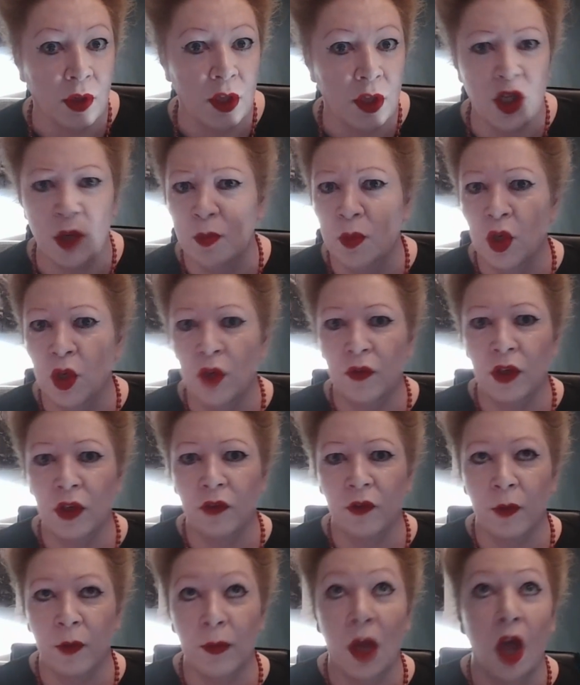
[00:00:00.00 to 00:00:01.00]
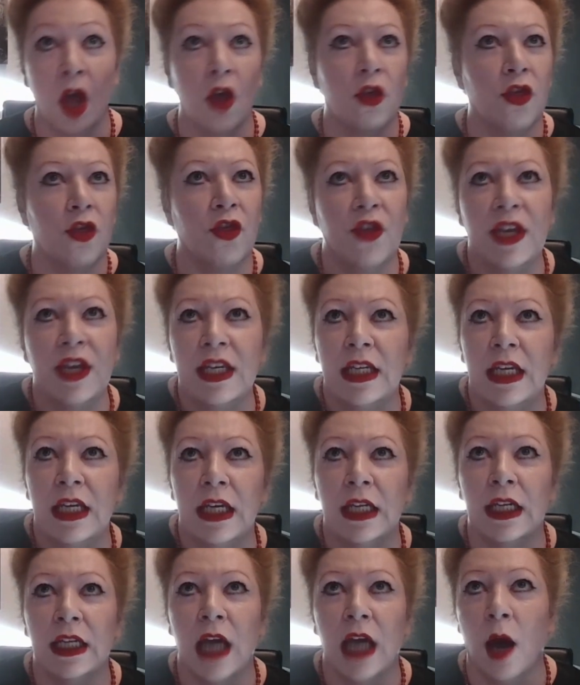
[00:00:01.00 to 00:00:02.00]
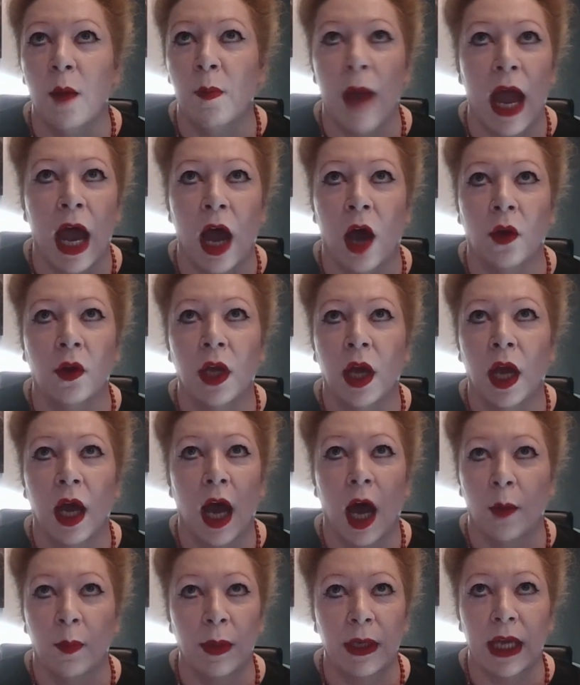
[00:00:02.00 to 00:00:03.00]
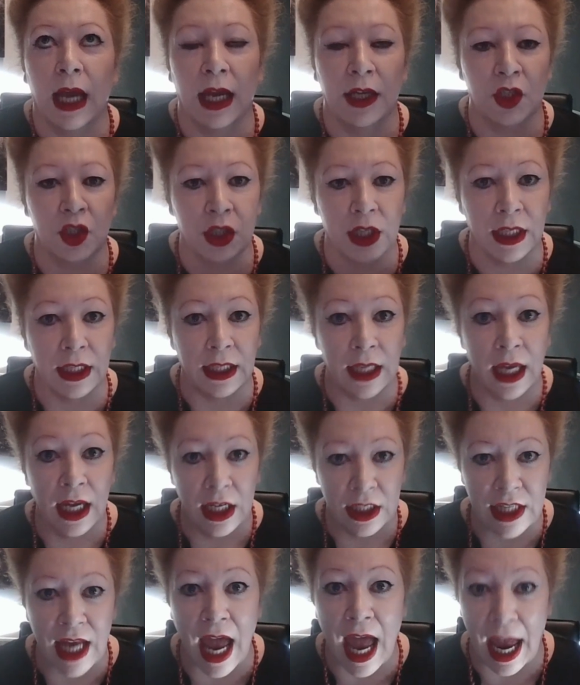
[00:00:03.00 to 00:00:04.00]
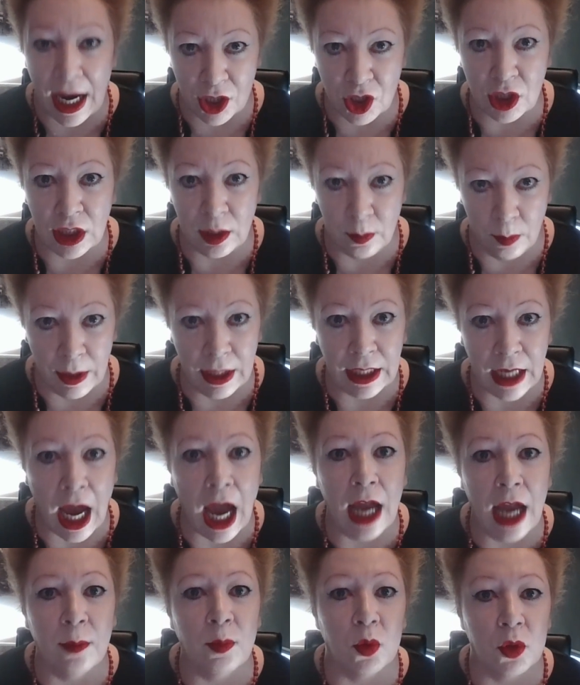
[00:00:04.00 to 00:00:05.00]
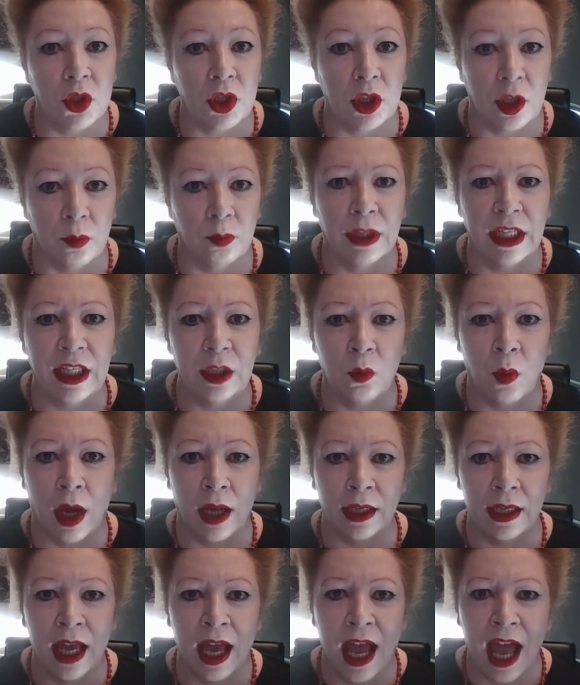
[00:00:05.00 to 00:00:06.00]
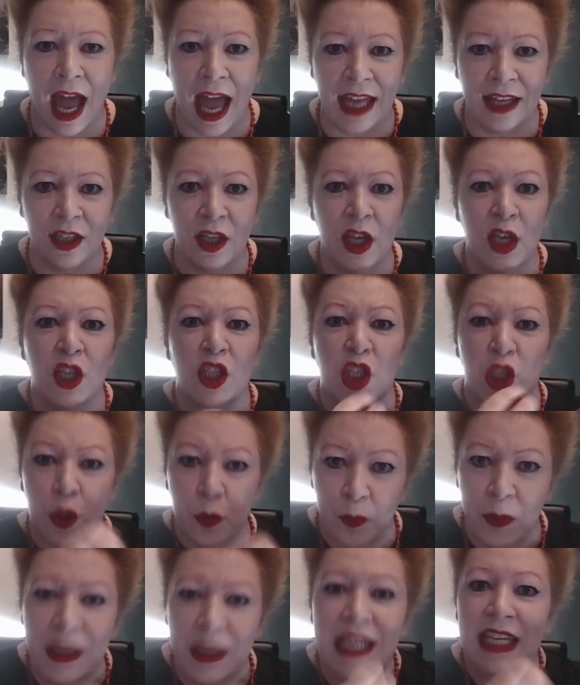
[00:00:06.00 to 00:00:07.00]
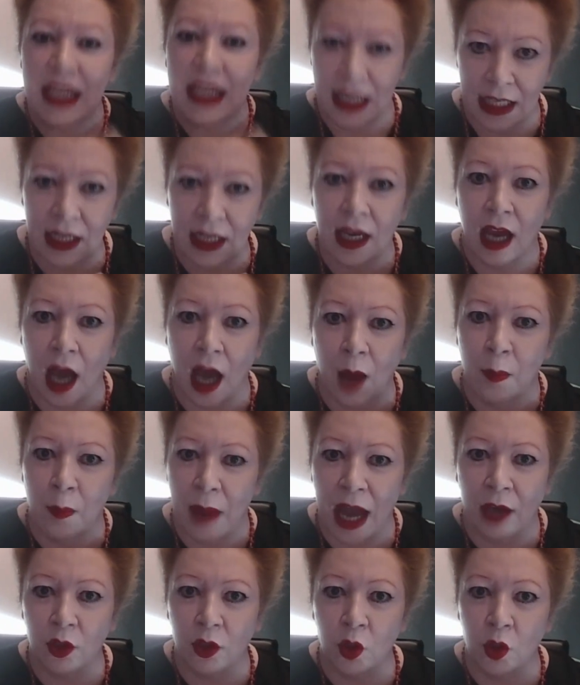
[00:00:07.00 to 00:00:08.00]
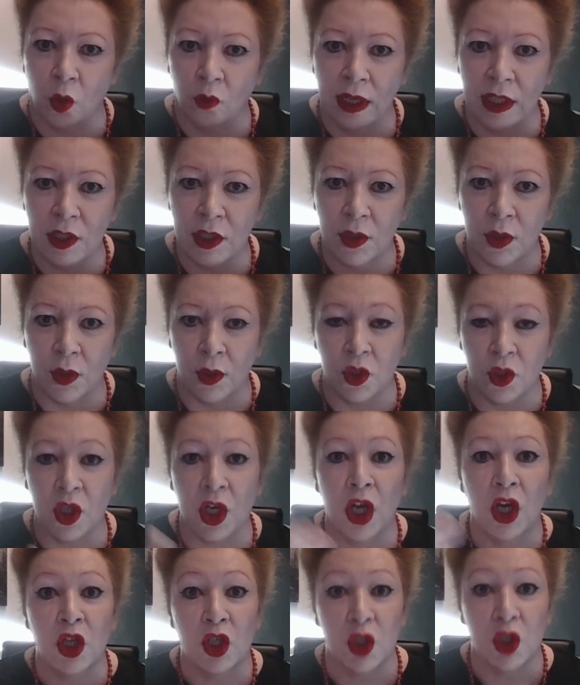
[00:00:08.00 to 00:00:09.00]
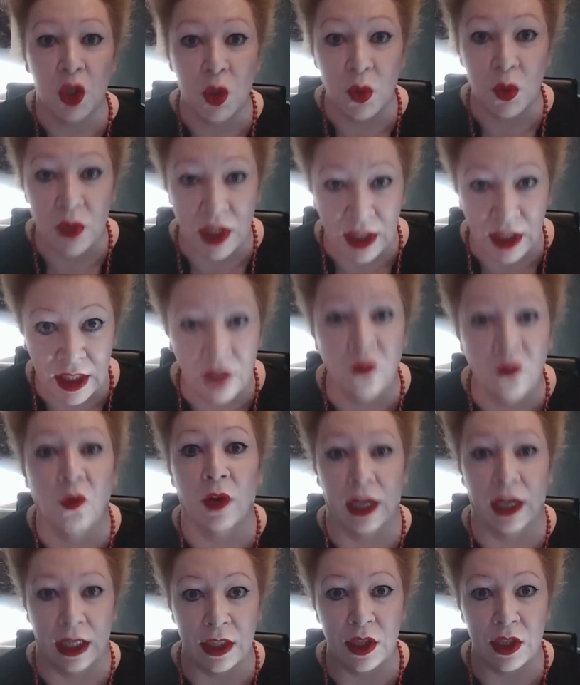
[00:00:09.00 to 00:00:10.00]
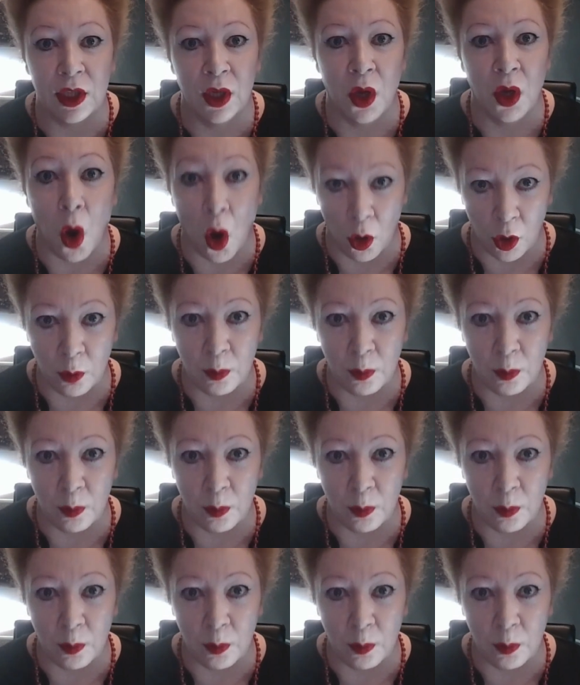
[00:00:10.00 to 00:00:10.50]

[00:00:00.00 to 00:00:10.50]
to move you from thinking about a PhD to actually being able to complete one, and speaking about your research to delivering it on a